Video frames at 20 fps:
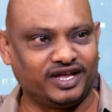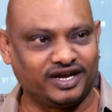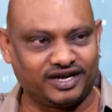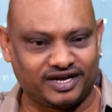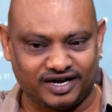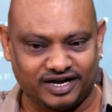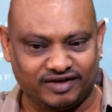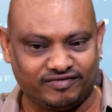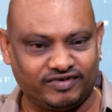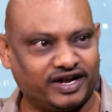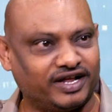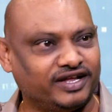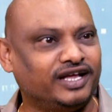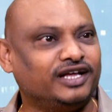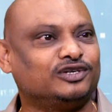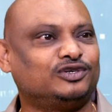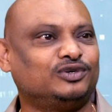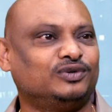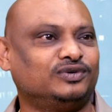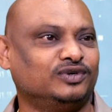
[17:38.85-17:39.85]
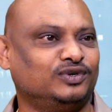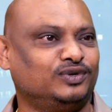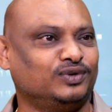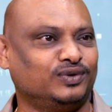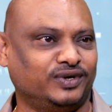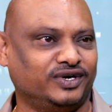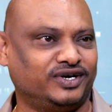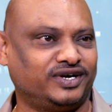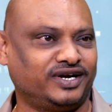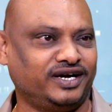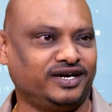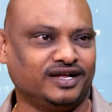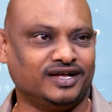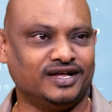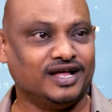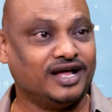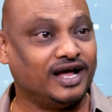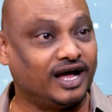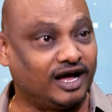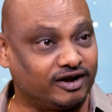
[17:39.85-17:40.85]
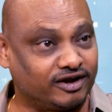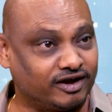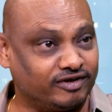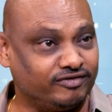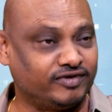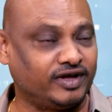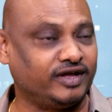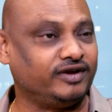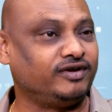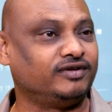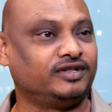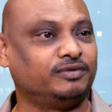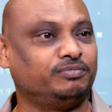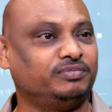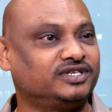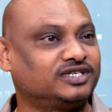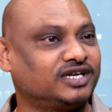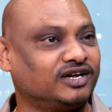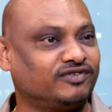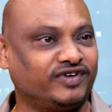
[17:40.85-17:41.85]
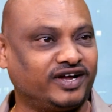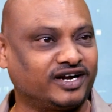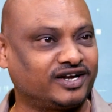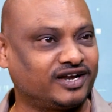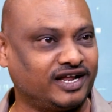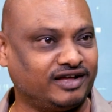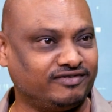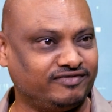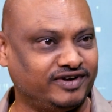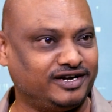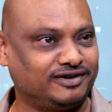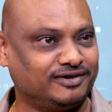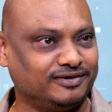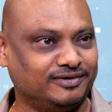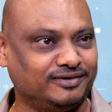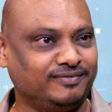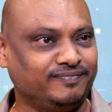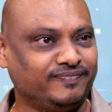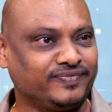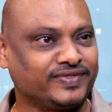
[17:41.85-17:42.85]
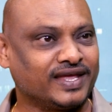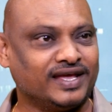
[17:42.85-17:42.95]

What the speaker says: it, and our AI should do it, right? I know the biscuit factory I went to.